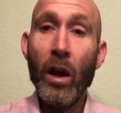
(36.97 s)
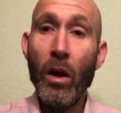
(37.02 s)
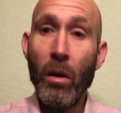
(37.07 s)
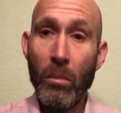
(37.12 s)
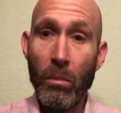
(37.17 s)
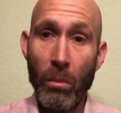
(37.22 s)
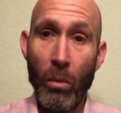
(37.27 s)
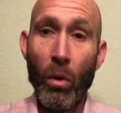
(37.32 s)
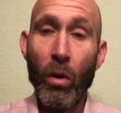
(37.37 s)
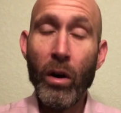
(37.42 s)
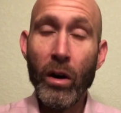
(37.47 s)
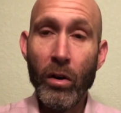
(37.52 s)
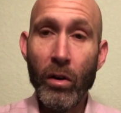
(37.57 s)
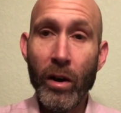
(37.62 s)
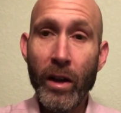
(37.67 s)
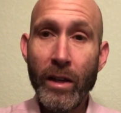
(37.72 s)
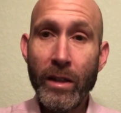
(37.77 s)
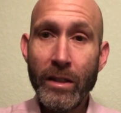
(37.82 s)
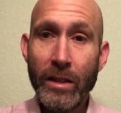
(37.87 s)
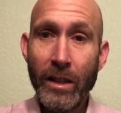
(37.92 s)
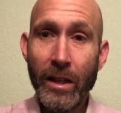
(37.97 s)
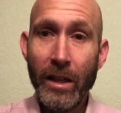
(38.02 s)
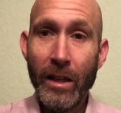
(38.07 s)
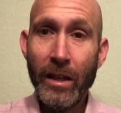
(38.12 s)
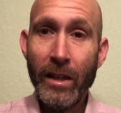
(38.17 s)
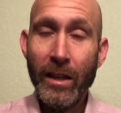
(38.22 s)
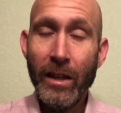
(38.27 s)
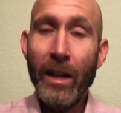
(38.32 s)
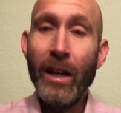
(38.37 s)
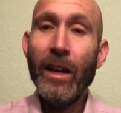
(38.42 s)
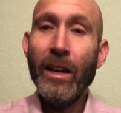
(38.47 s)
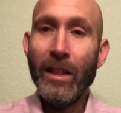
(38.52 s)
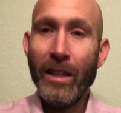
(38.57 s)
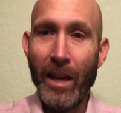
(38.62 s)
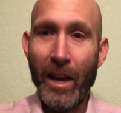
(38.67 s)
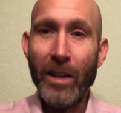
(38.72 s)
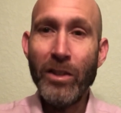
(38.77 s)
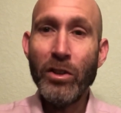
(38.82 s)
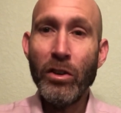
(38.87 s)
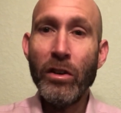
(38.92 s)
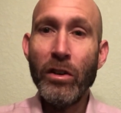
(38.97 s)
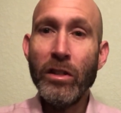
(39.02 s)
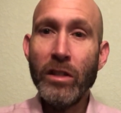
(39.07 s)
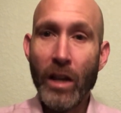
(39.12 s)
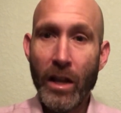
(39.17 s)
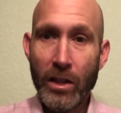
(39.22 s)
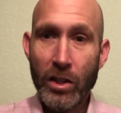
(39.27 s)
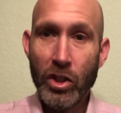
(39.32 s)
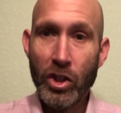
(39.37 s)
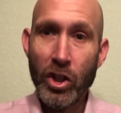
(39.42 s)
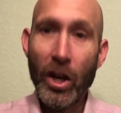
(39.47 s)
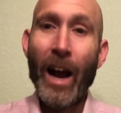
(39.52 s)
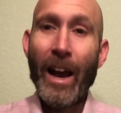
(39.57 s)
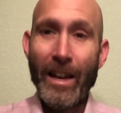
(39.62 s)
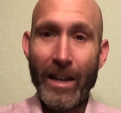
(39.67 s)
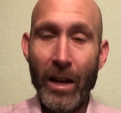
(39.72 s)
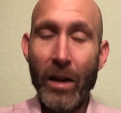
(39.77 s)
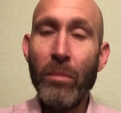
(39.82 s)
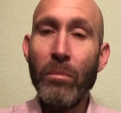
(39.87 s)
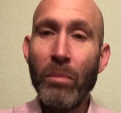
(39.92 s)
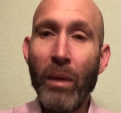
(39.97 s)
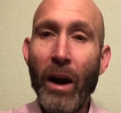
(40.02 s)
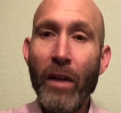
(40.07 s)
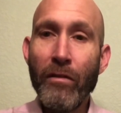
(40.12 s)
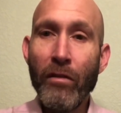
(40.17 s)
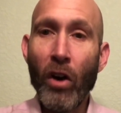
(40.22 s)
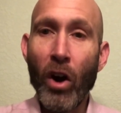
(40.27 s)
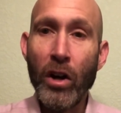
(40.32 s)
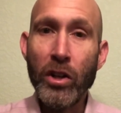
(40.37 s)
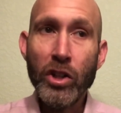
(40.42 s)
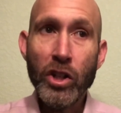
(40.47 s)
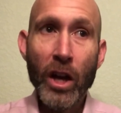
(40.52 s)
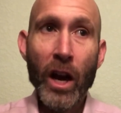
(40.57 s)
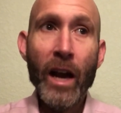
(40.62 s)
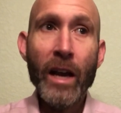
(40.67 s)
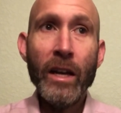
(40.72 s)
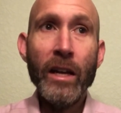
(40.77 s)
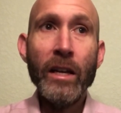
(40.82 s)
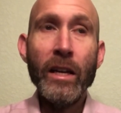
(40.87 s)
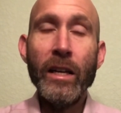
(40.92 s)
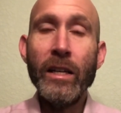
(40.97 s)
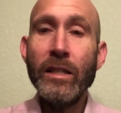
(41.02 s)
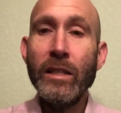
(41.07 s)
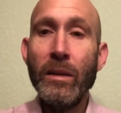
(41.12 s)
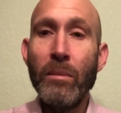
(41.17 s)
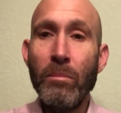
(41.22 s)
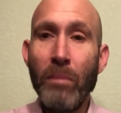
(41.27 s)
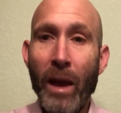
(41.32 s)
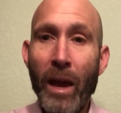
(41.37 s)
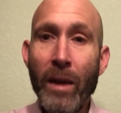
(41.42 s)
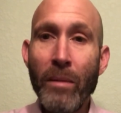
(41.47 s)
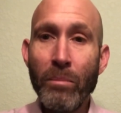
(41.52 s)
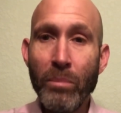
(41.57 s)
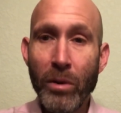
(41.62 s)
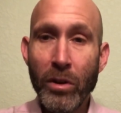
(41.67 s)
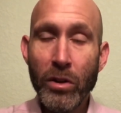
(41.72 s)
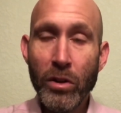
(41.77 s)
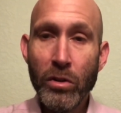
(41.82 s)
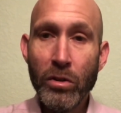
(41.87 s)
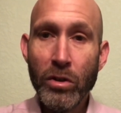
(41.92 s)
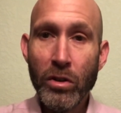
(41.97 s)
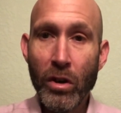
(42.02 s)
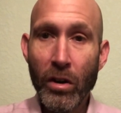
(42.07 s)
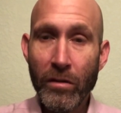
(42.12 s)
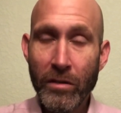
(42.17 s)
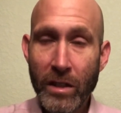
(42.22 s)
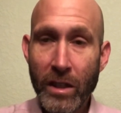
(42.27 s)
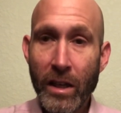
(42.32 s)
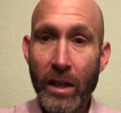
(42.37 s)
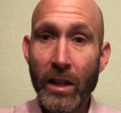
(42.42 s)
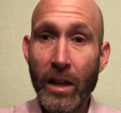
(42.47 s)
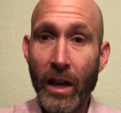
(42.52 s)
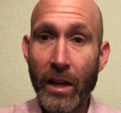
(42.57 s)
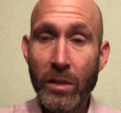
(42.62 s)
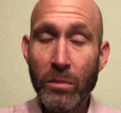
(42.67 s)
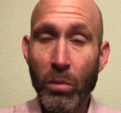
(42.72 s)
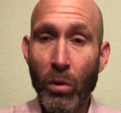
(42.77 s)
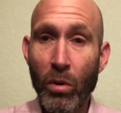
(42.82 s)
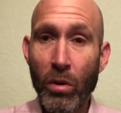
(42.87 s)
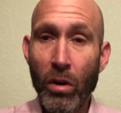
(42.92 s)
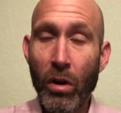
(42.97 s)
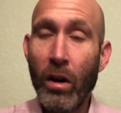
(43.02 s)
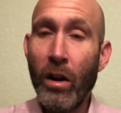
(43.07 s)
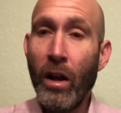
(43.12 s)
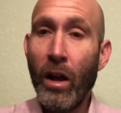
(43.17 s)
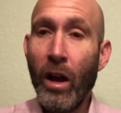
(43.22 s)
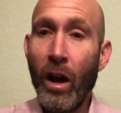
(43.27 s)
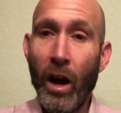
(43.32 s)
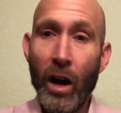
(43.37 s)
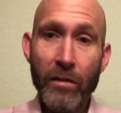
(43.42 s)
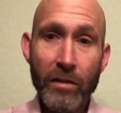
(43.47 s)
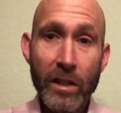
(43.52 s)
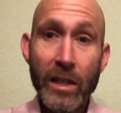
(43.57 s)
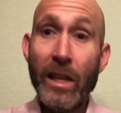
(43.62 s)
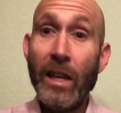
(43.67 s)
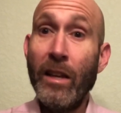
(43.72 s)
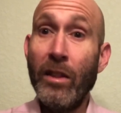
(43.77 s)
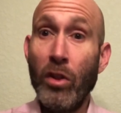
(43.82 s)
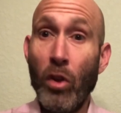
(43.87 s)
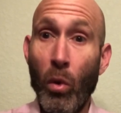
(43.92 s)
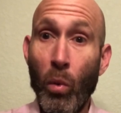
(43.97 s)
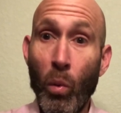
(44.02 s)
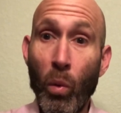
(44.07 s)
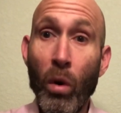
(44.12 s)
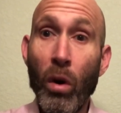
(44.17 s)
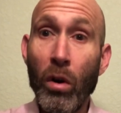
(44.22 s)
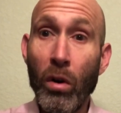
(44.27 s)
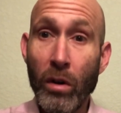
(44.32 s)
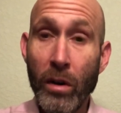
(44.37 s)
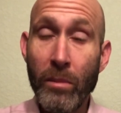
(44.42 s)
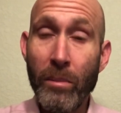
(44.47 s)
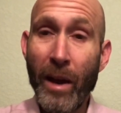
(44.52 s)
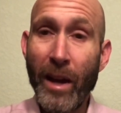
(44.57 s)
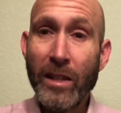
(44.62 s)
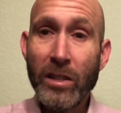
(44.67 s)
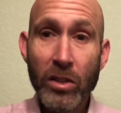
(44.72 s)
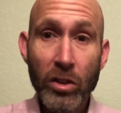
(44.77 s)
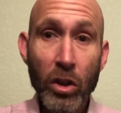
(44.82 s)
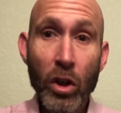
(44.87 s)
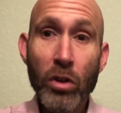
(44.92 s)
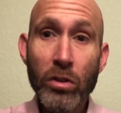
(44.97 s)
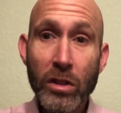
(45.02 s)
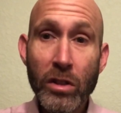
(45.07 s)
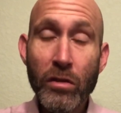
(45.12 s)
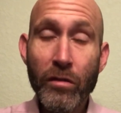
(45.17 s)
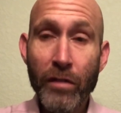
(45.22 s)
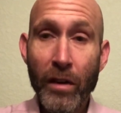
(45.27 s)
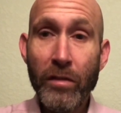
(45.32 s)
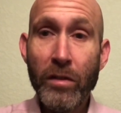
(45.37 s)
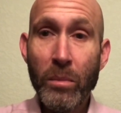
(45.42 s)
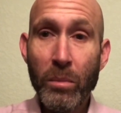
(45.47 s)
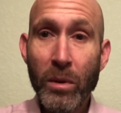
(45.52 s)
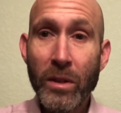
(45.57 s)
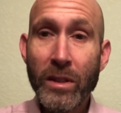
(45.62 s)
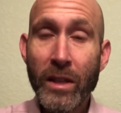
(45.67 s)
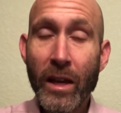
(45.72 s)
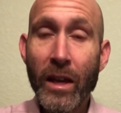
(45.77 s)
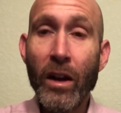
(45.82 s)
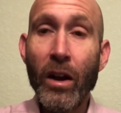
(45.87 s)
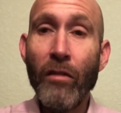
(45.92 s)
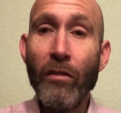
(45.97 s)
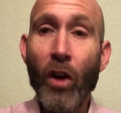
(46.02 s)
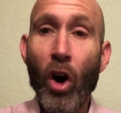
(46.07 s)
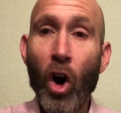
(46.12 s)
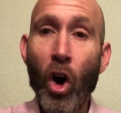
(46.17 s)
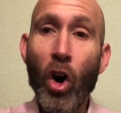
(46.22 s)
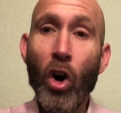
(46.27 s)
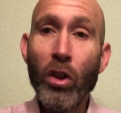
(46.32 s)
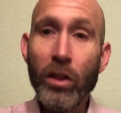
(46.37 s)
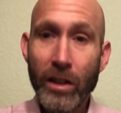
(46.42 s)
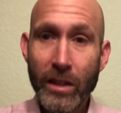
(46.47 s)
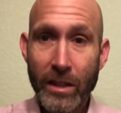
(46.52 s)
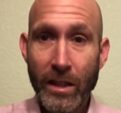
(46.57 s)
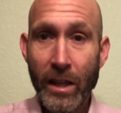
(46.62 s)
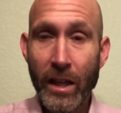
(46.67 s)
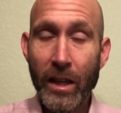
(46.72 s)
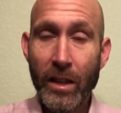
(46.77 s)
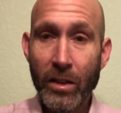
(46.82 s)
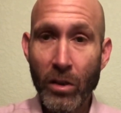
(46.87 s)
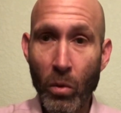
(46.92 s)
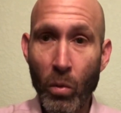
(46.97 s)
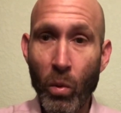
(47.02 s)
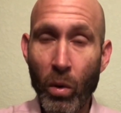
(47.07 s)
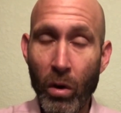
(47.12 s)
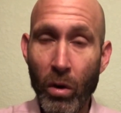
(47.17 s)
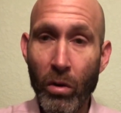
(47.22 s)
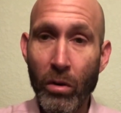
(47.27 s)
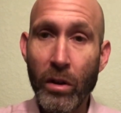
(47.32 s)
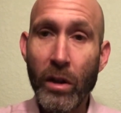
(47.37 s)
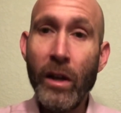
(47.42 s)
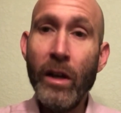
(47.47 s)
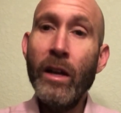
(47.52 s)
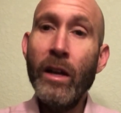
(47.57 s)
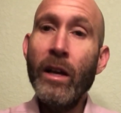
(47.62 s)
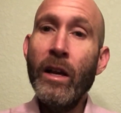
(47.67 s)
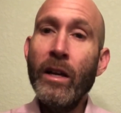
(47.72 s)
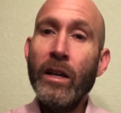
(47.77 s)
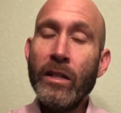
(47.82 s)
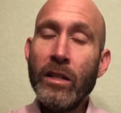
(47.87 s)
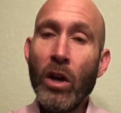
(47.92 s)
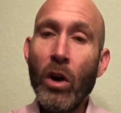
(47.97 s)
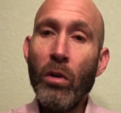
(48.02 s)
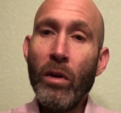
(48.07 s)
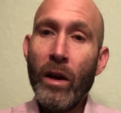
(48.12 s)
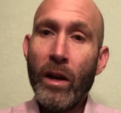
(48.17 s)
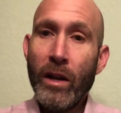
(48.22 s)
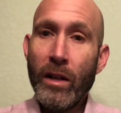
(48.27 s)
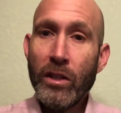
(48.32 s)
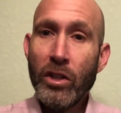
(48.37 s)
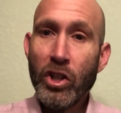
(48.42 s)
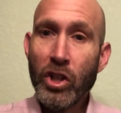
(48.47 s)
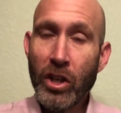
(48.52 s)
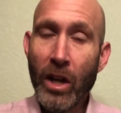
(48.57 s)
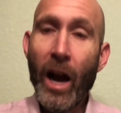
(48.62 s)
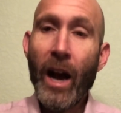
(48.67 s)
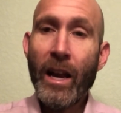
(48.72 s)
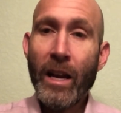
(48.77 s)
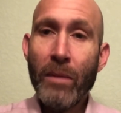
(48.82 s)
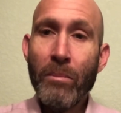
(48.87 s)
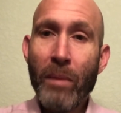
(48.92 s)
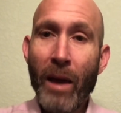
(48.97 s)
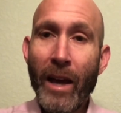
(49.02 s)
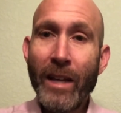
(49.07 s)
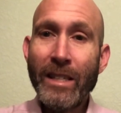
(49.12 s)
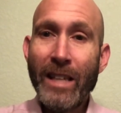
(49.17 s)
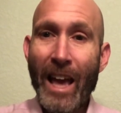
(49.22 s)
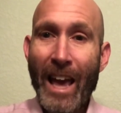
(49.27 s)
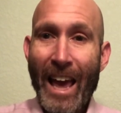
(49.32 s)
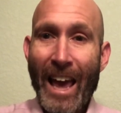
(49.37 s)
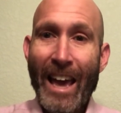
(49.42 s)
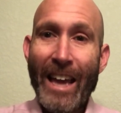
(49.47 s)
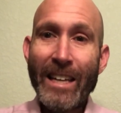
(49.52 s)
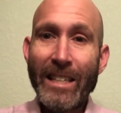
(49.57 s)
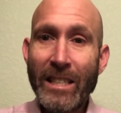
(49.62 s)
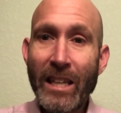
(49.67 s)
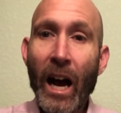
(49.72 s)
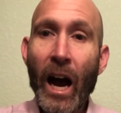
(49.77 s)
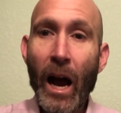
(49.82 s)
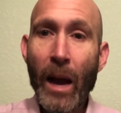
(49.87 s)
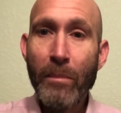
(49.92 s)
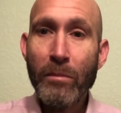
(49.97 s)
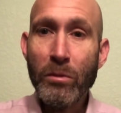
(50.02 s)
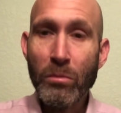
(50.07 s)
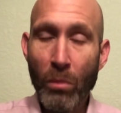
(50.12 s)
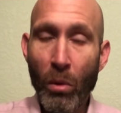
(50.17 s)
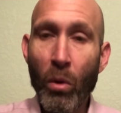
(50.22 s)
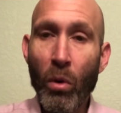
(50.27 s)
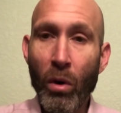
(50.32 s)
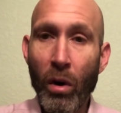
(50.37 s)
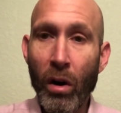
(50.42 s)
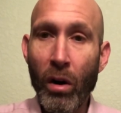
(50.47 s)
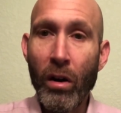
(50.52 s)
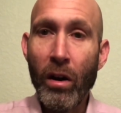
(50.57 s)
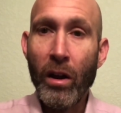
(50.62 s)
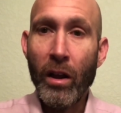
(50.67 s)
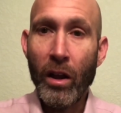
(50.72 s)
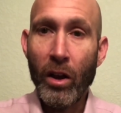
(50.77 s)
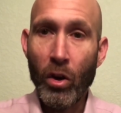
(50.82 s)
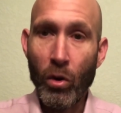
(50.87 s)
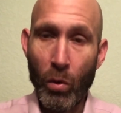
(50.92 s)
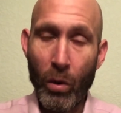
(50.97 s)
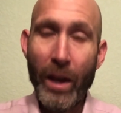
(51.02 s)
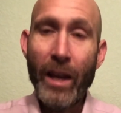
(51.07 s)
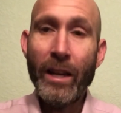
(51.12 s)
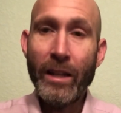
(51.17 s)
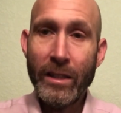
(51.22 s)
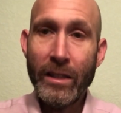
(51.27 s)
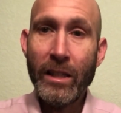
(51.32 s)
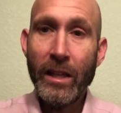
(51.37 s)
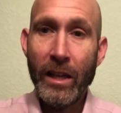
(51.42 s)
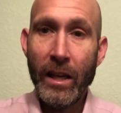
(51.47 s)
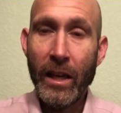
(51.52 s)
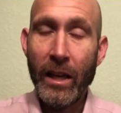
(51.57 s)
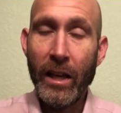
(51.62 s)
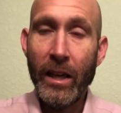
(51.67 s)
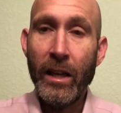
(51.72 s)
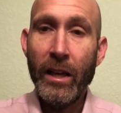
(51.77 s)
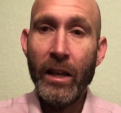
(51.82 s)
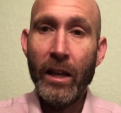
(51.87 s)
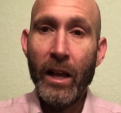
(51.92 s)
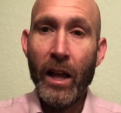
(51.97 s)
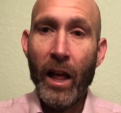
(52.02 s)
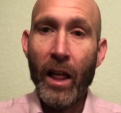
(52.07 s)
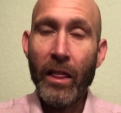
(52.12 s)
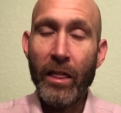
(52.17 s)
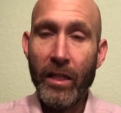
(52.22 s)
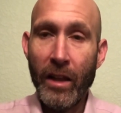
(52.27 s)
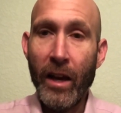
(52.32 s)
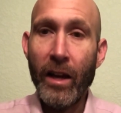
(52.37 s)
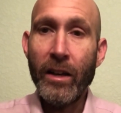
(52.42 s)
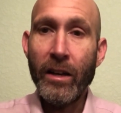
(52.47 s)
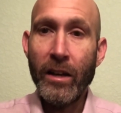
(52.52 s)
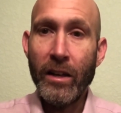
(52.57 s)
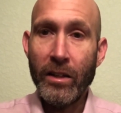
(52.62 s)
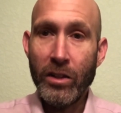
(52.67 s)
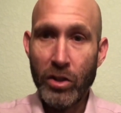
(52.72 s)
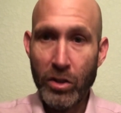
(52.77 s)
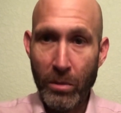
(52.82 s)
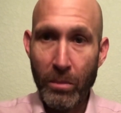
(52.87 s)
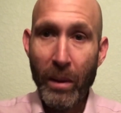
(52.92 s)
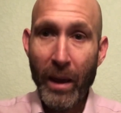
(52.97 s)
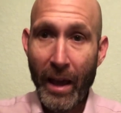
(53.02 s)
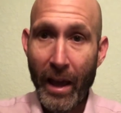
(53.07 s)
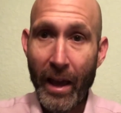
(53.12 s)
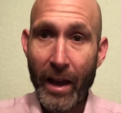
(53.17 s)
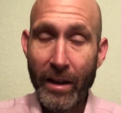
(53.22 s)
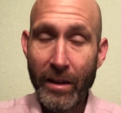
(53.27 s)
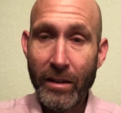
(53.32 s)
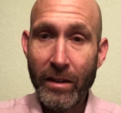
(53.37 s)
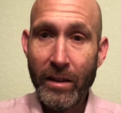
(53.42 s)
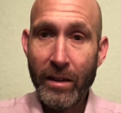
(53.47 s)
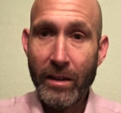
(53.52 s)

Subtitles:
more green tea, the answer is China by far. China is the main producer of tea and exporter of tea in the world. It makes close to 50% of all the tea in the world. So China makes 8 times more green tea than Japan.